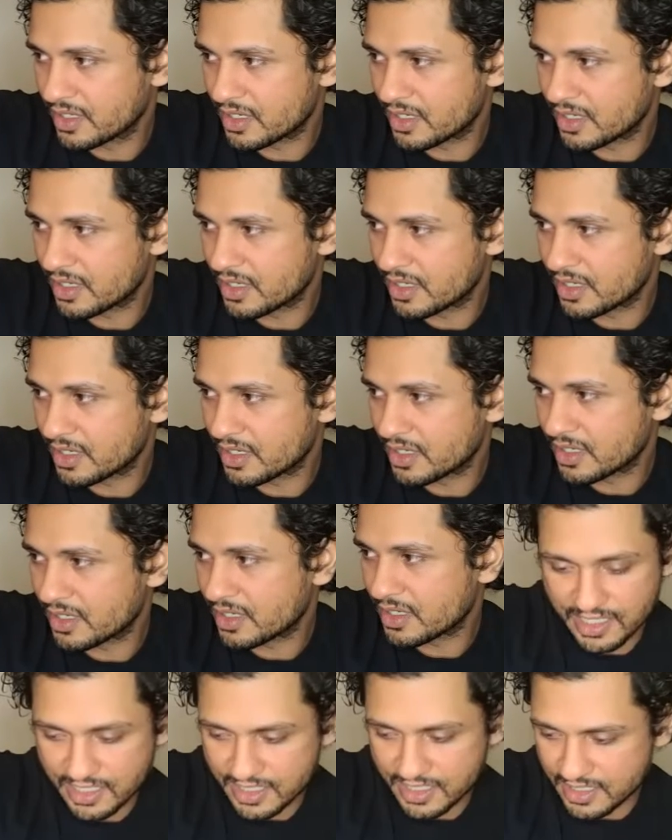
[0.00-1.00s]

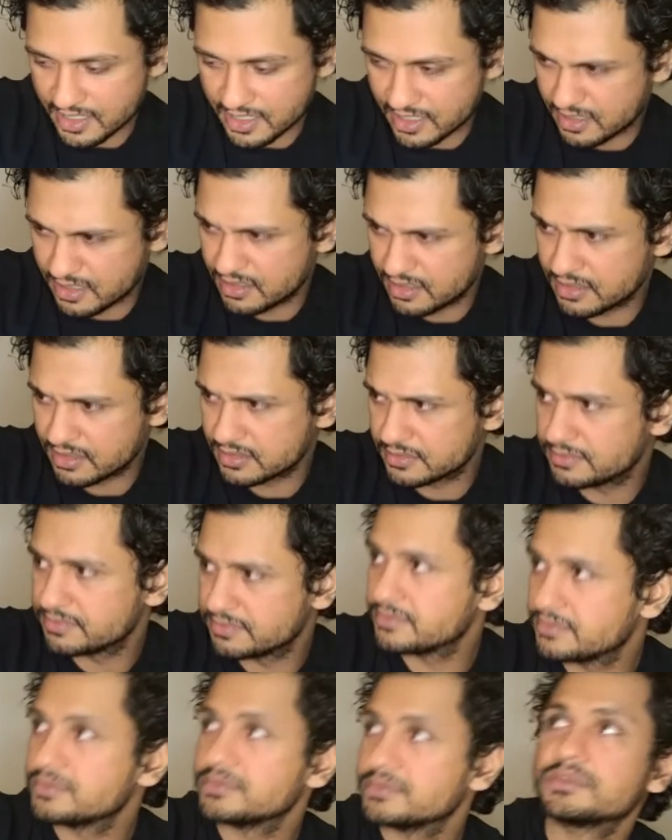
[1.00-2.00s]

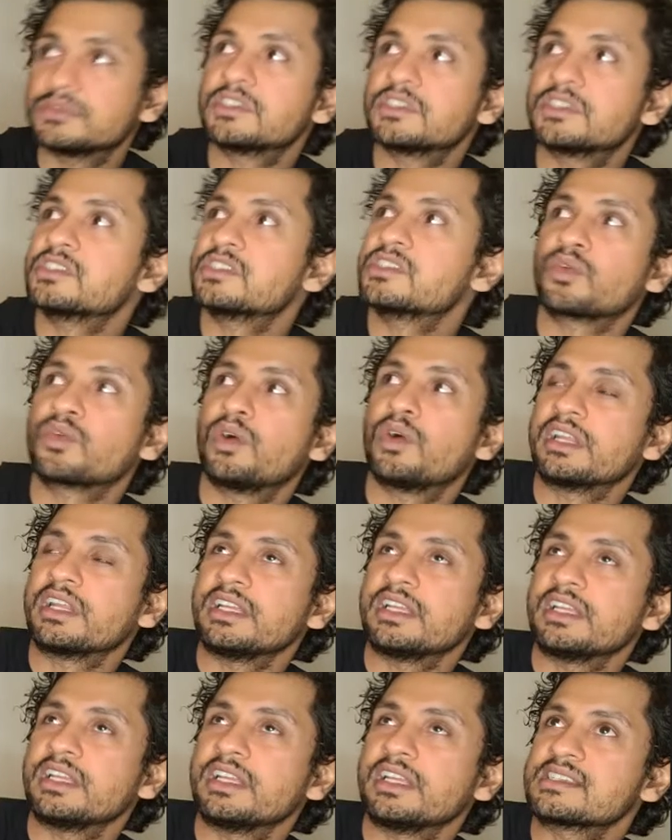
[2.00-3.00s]

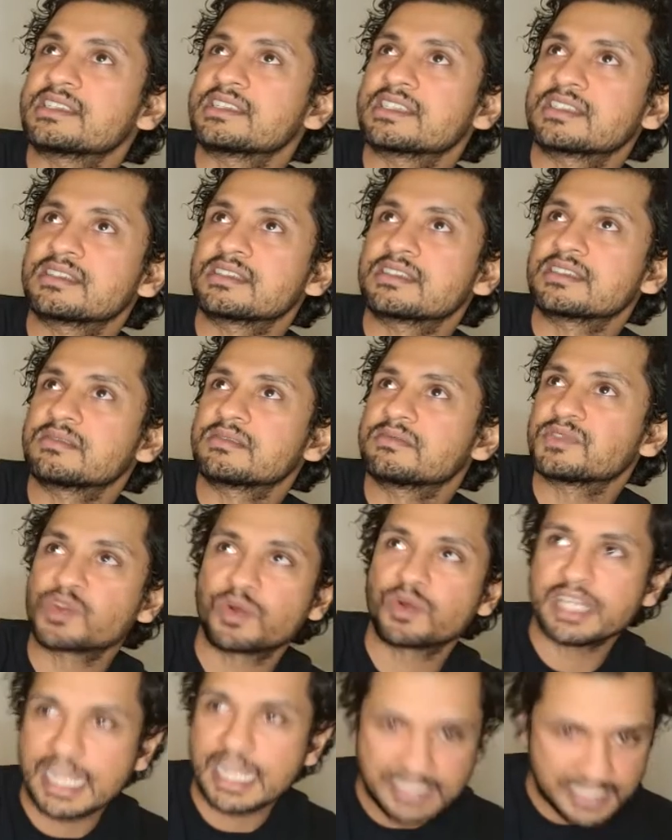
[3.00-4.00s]

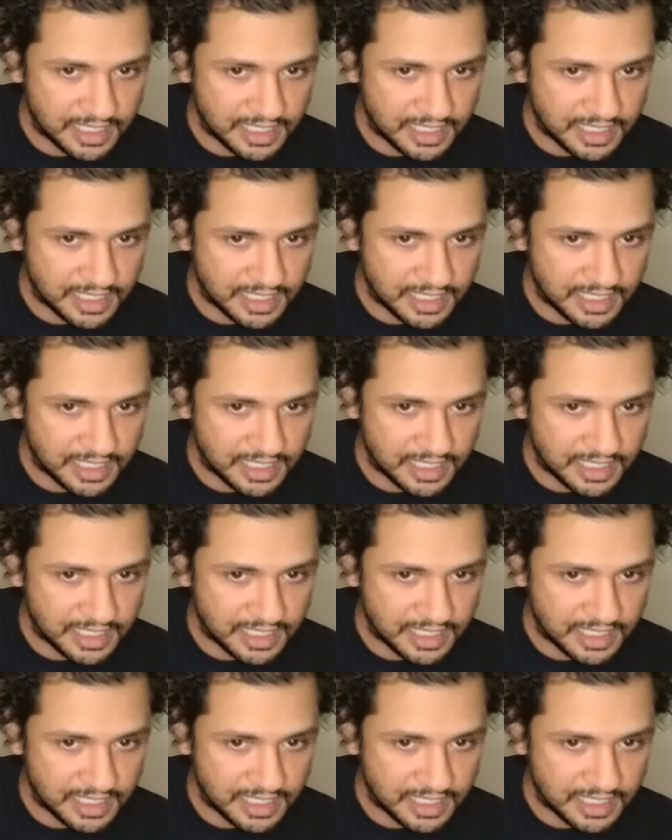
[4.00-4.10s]
2018.